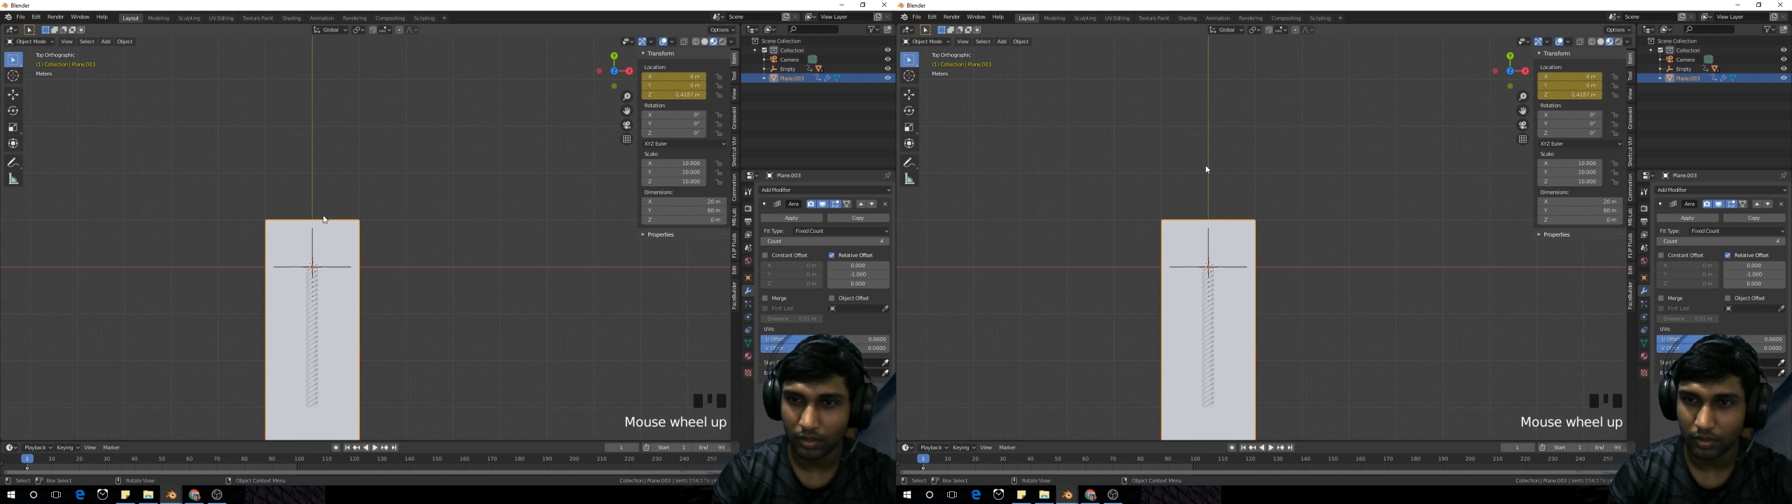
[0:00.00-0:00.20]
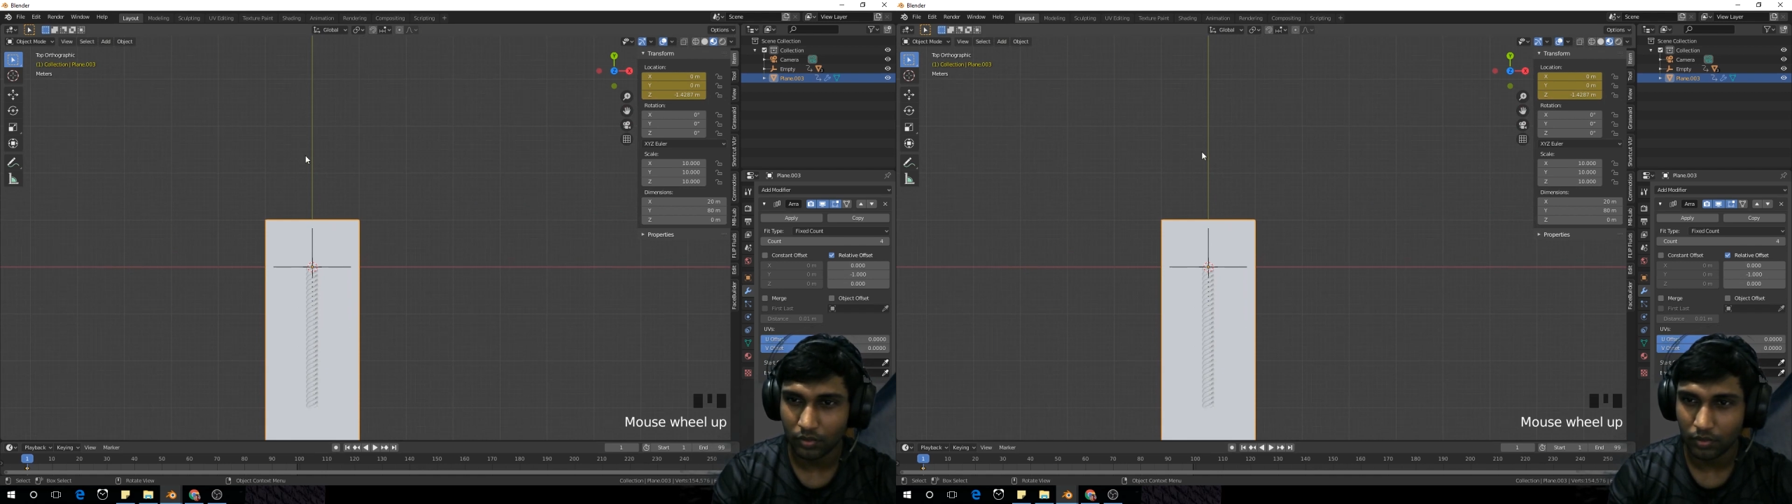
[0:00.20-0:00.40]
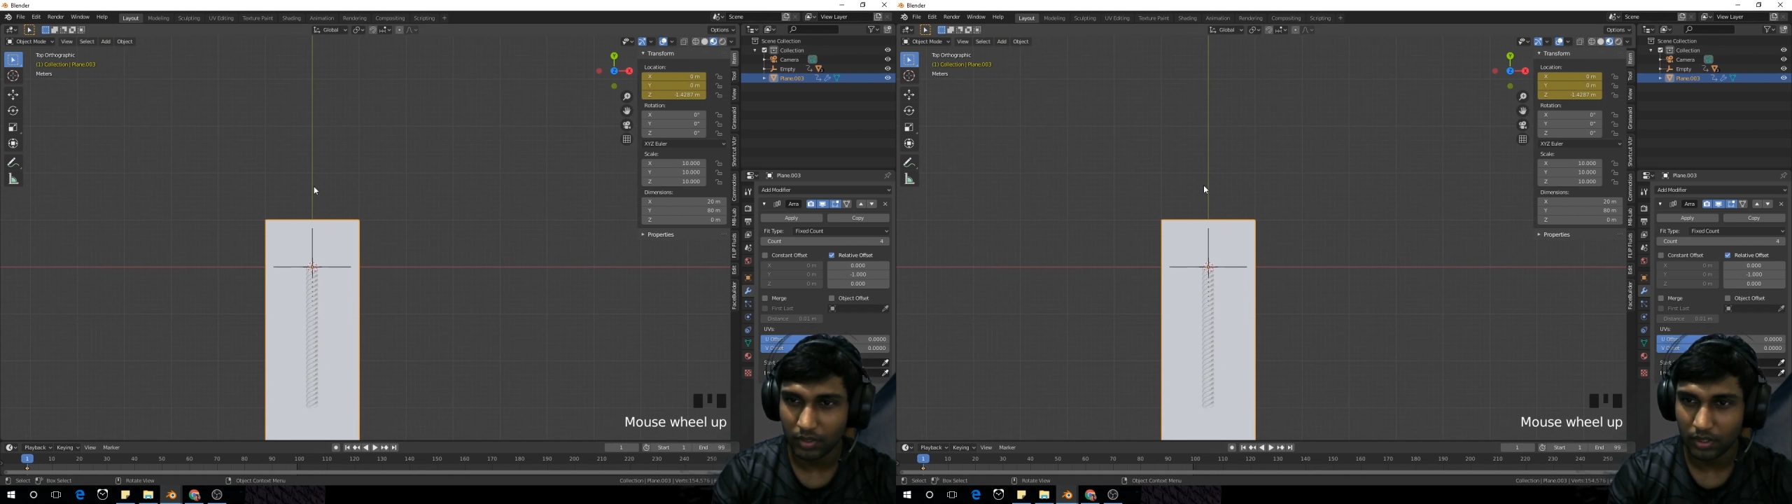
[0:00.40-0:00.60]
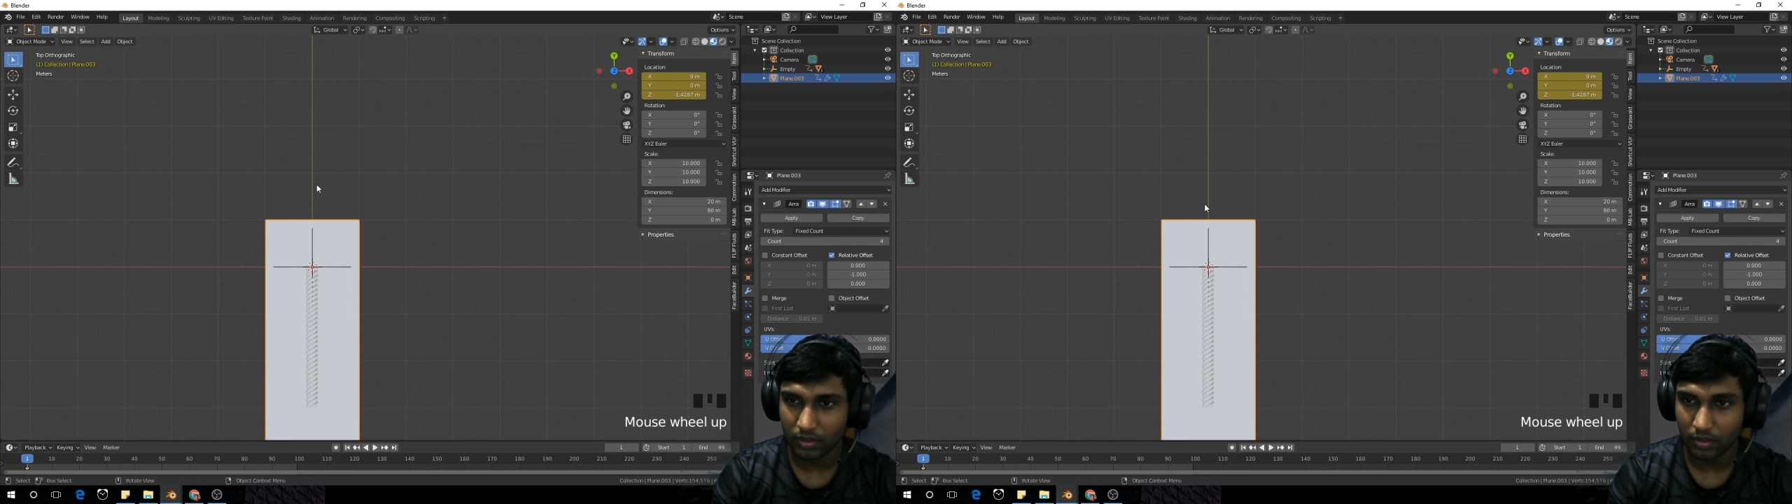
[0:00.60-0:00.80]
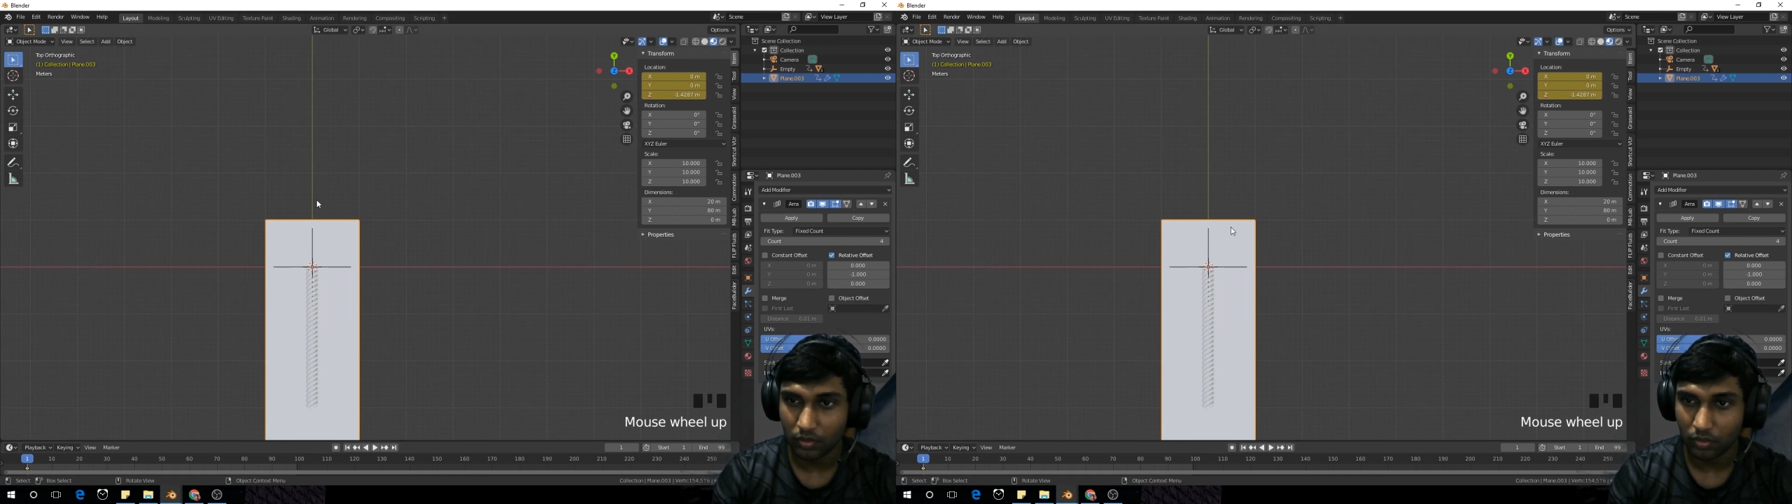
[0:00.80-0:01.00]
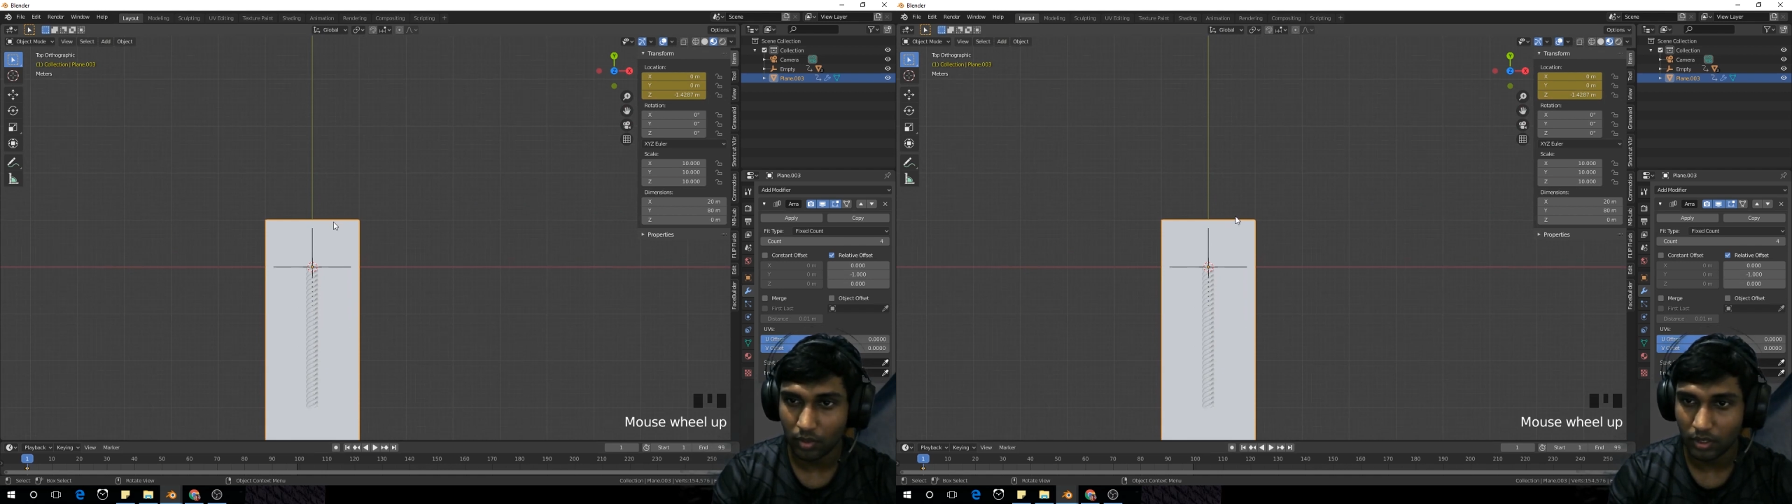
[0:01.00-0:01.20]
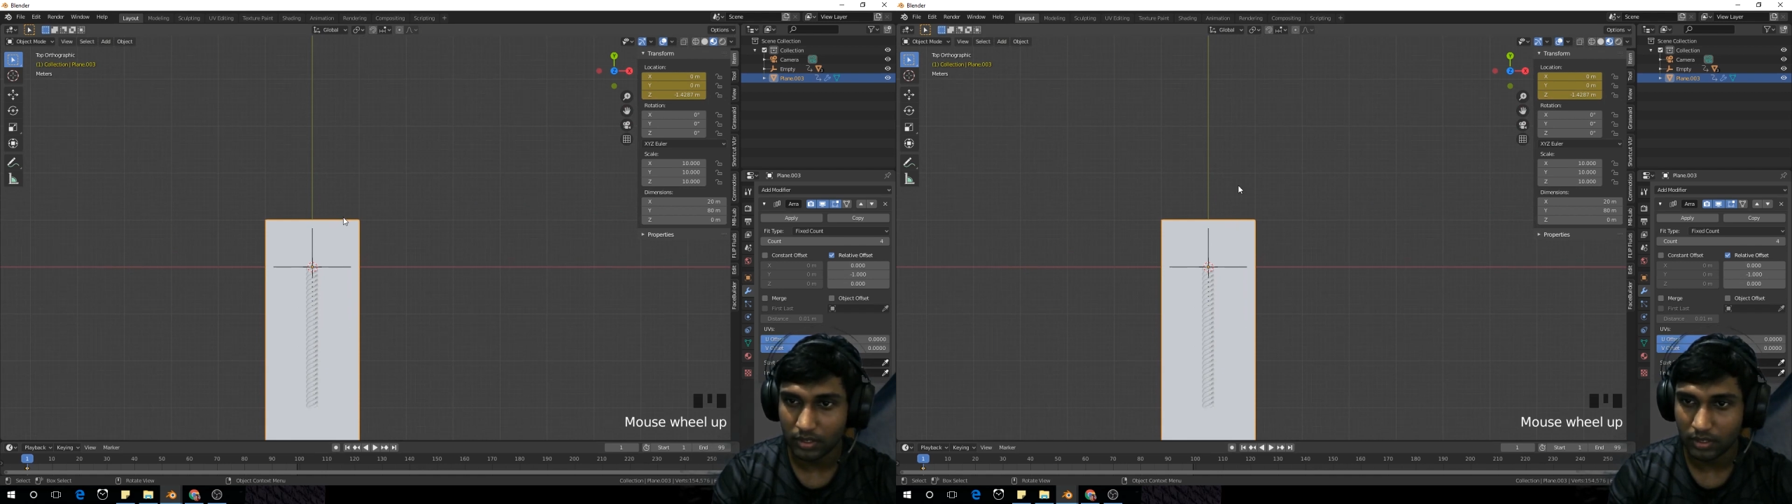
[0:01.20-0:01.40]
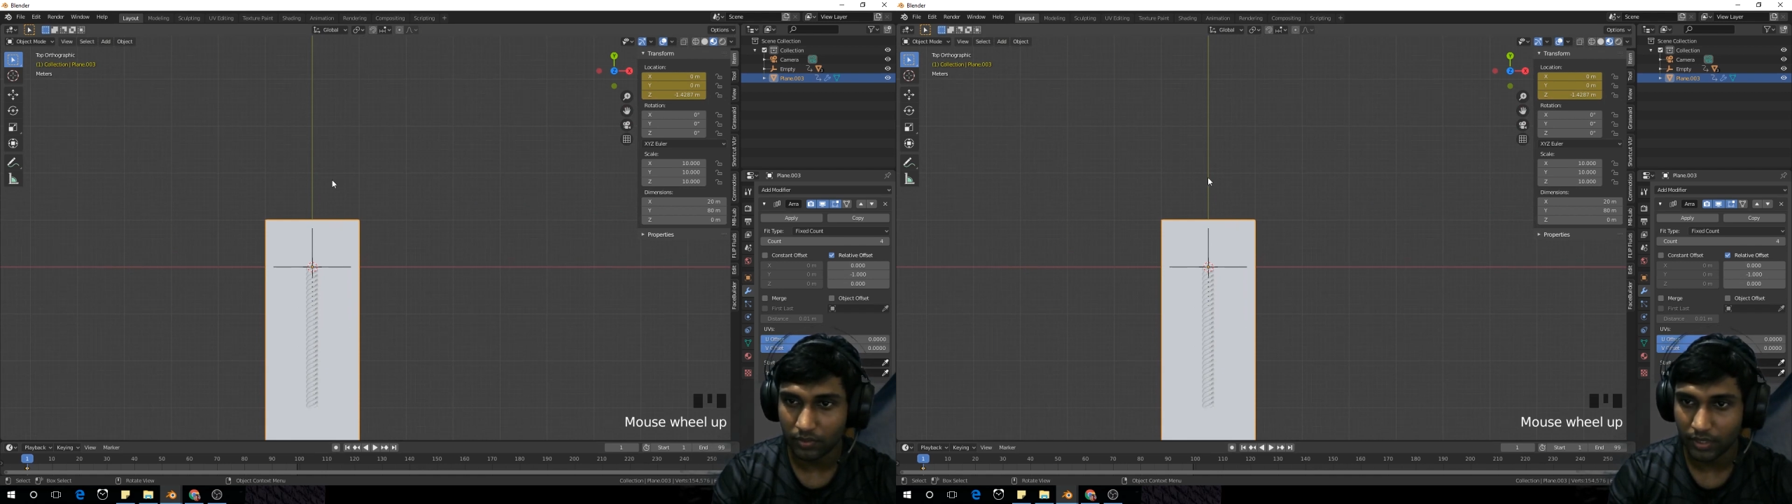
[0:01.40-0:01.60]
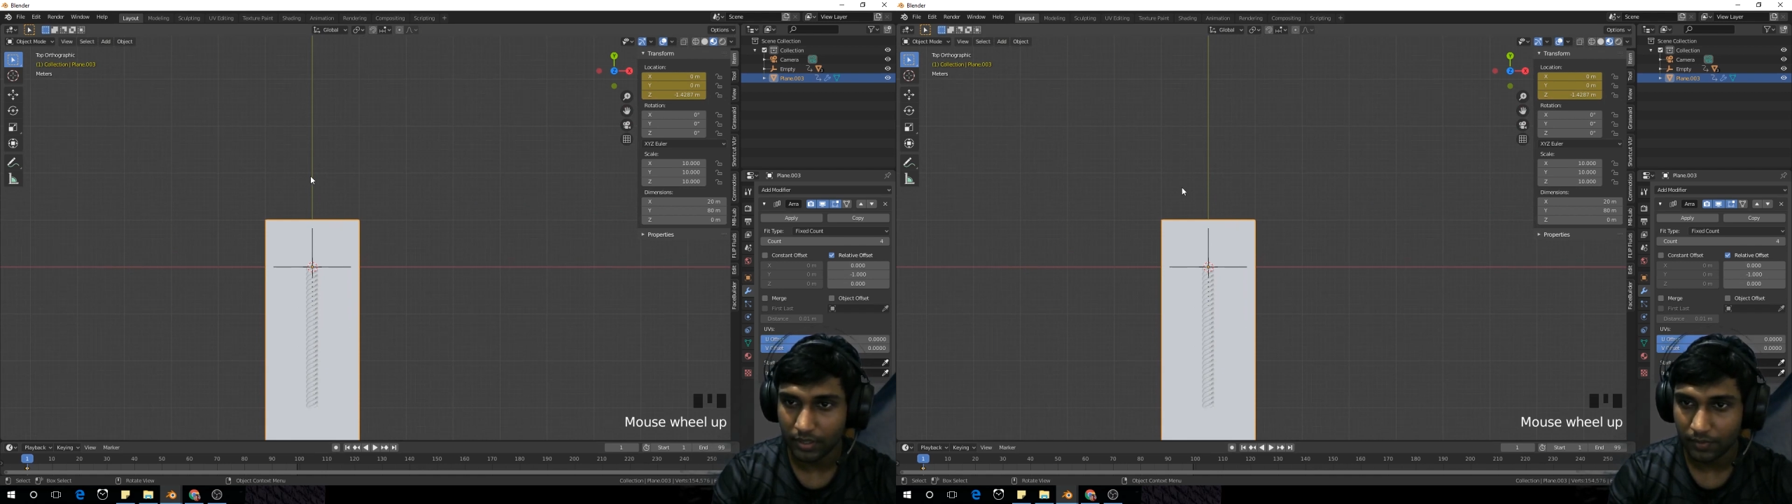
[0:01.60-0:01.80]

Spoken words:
2 points in the grid,